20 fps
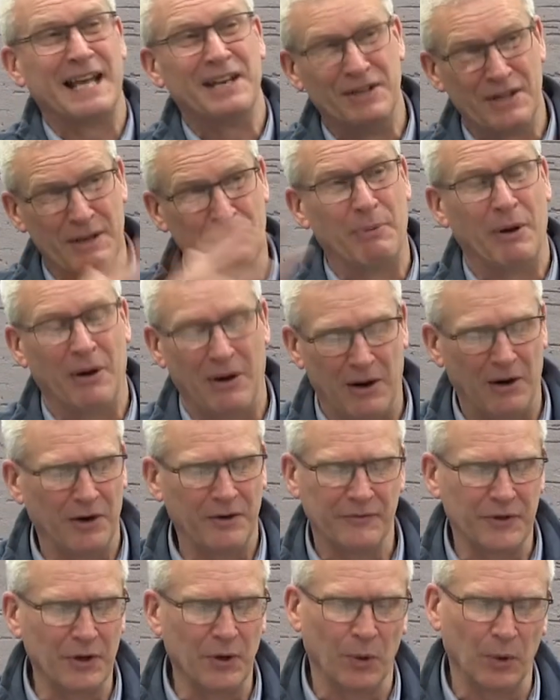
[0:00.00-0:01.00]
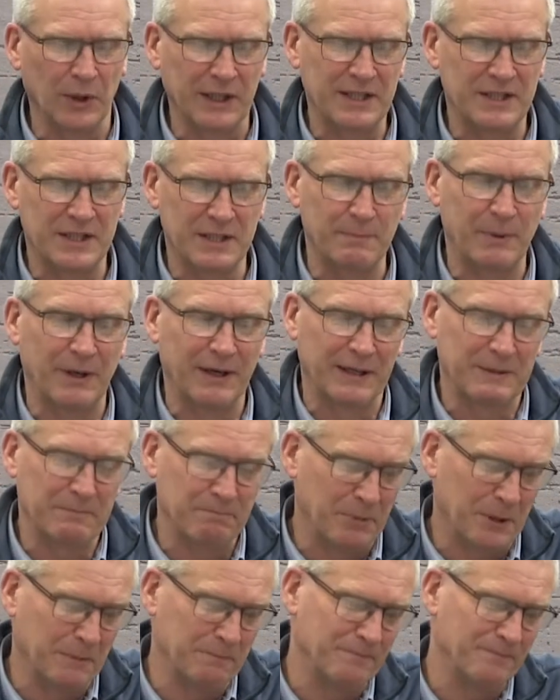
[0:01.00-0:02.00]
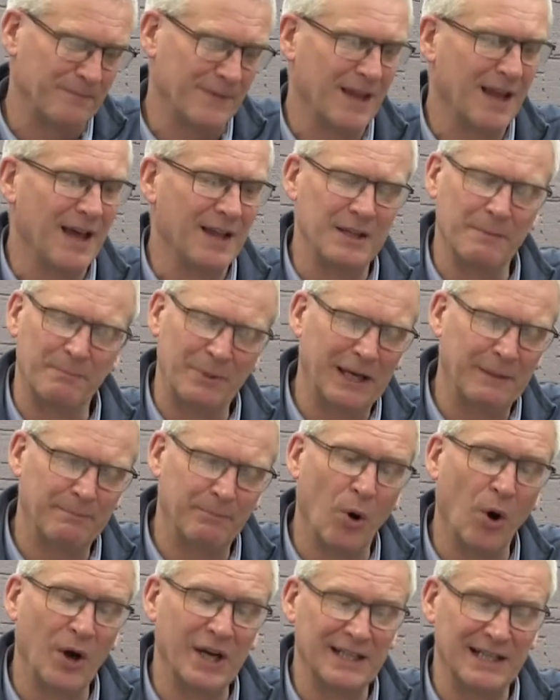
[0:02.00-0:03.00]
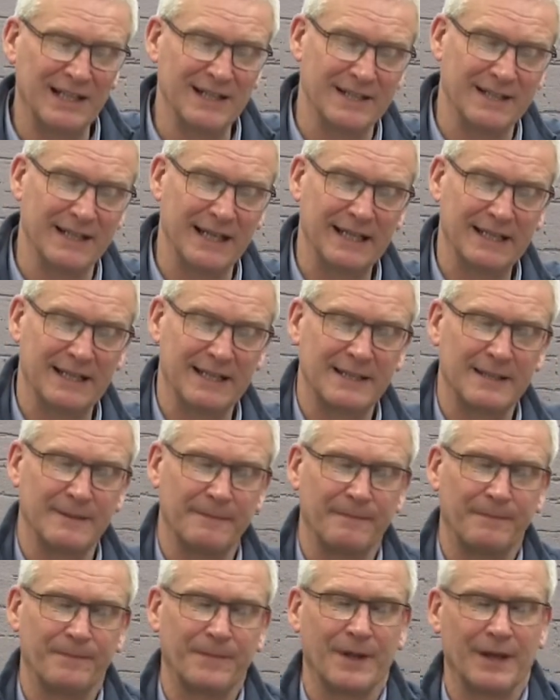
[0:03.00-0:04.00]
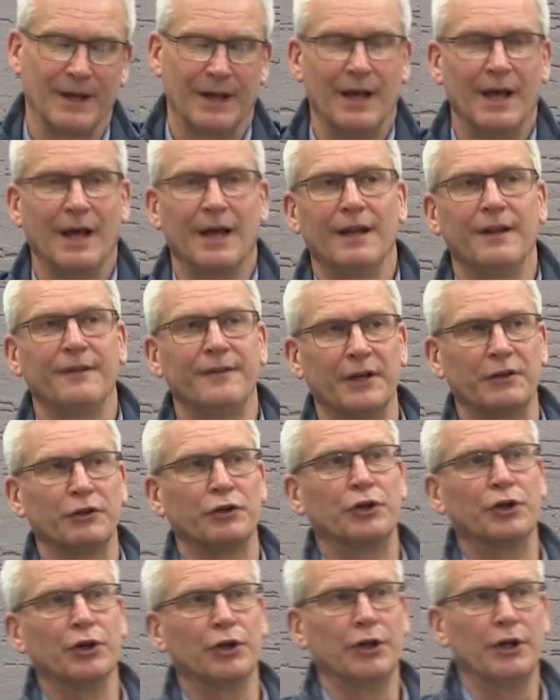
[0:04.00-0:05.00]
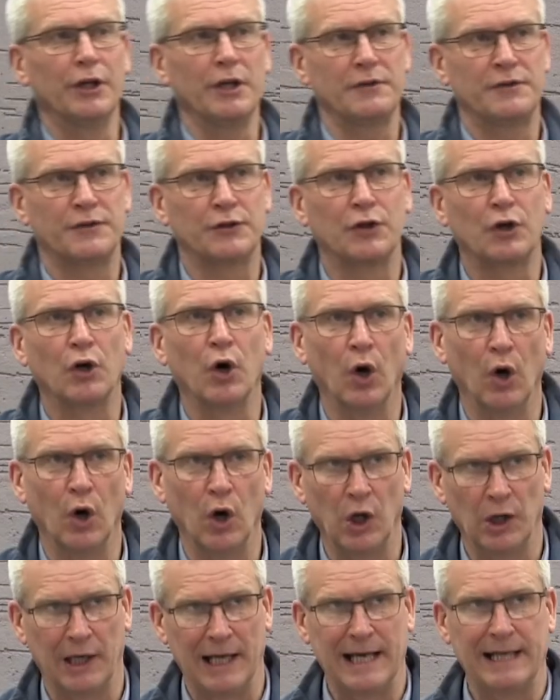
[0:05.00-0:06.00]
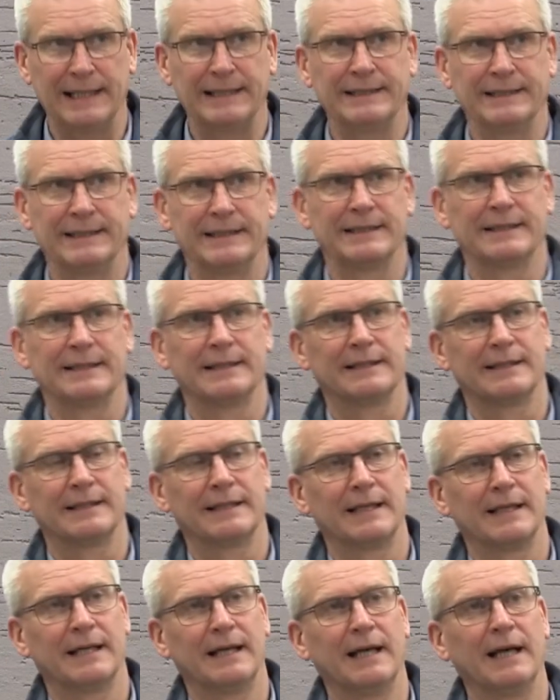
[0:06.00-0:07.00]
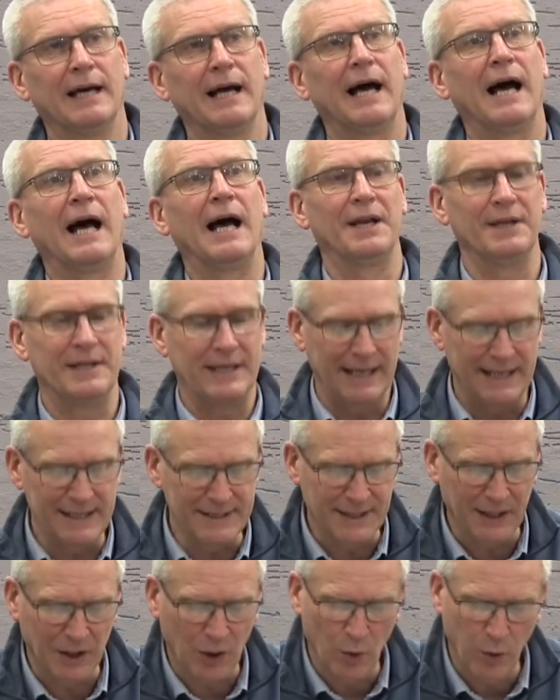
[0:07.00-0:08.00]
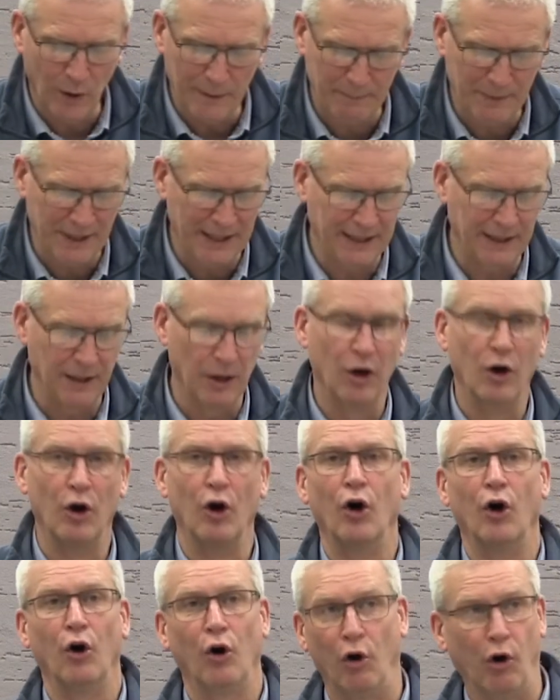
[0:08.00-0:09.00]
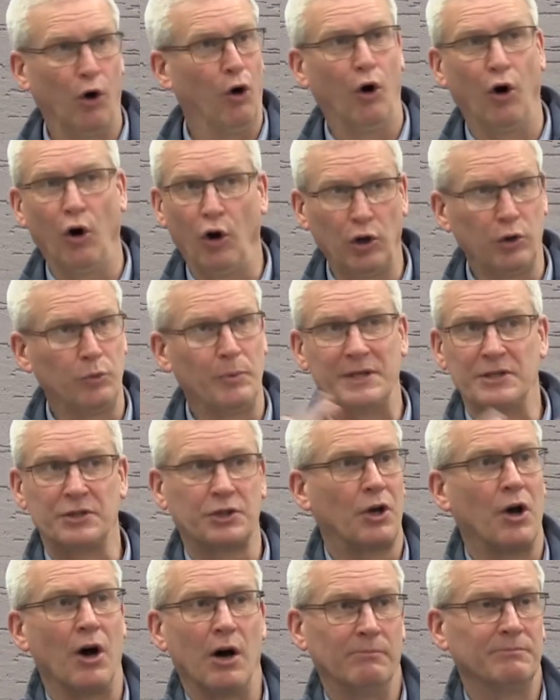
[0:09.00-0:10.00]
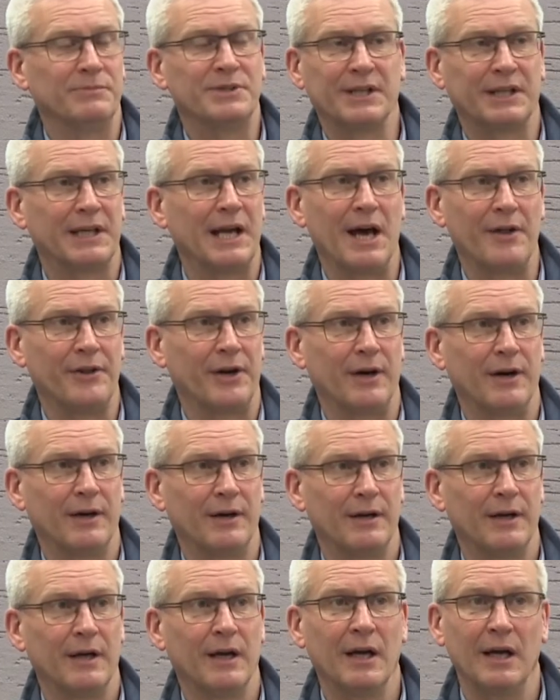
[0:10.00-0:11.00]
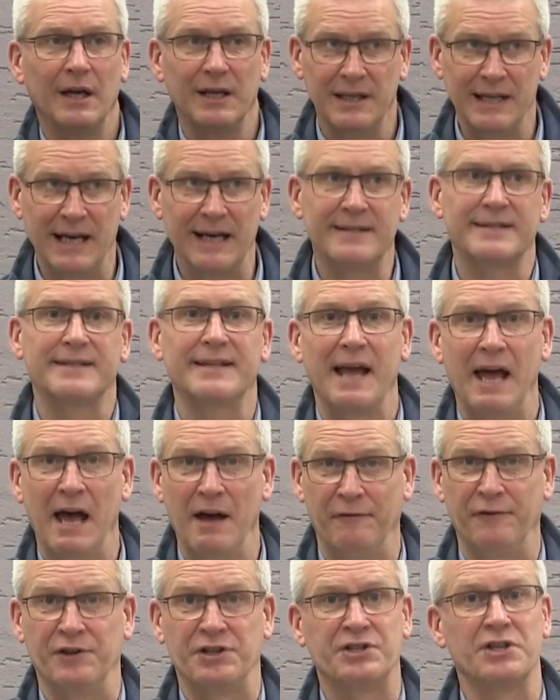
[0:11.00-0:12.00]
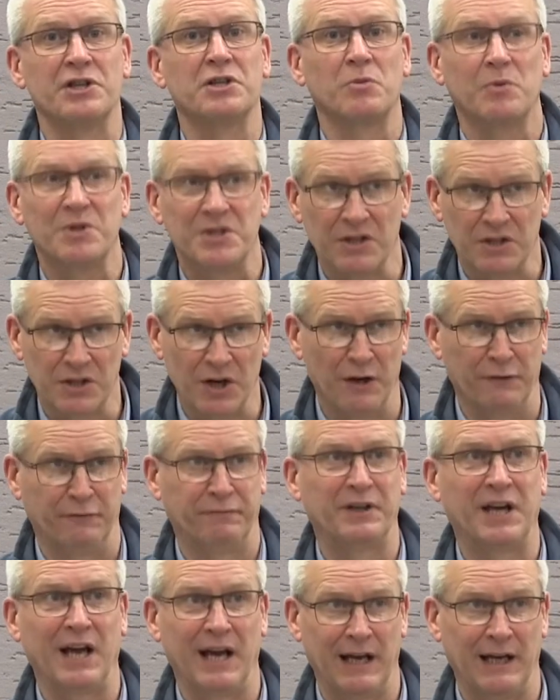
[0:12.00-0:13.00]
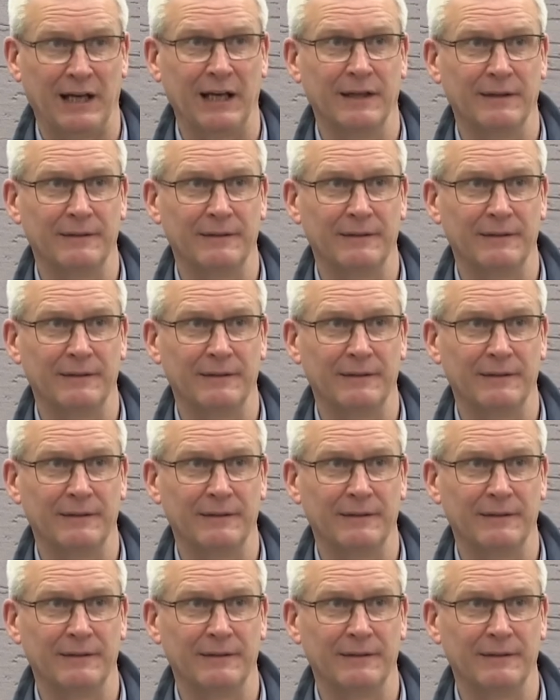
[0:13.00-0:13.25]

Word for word: in the power of the Holy Spirit. But the big point is this that God's calling and his equipping always come together. Yes, Ephesus was a tough gig,